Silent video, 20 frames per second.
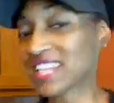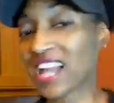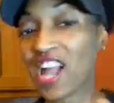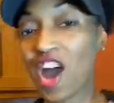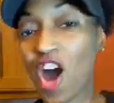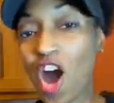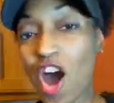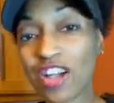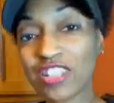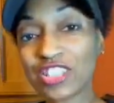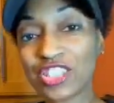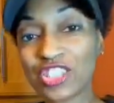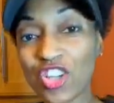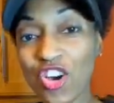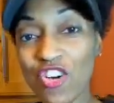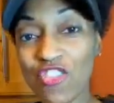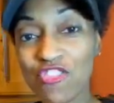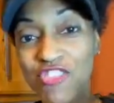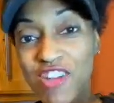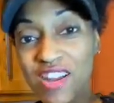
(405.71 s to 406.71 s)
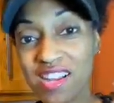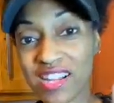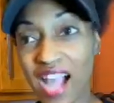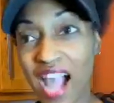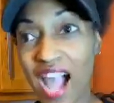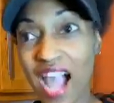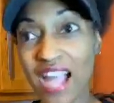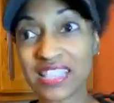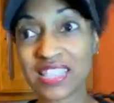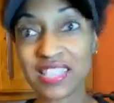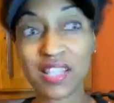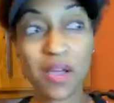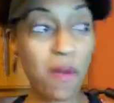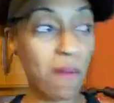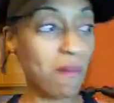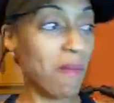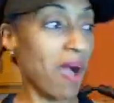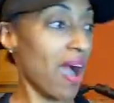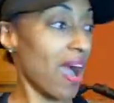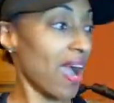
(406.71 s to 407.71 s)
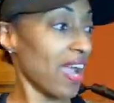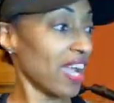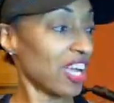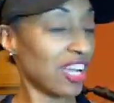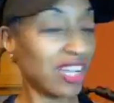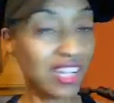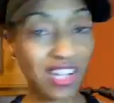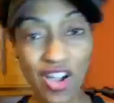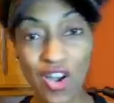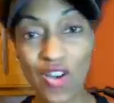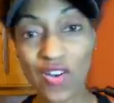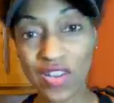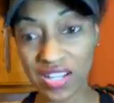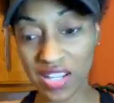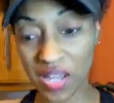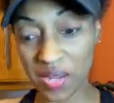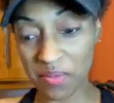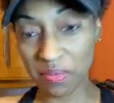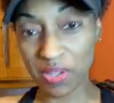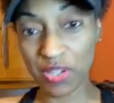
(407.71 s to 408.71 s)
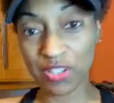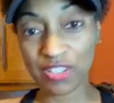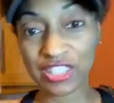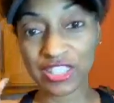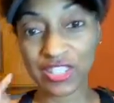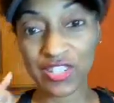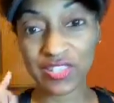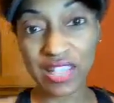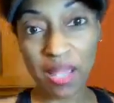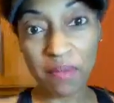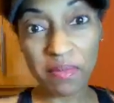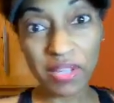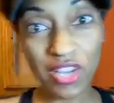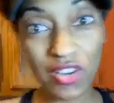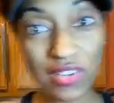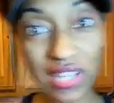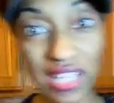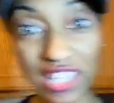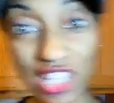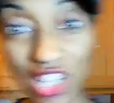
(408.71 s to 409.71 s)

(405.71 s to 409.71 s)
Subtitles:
I also forgot my coconut milk. So let me go get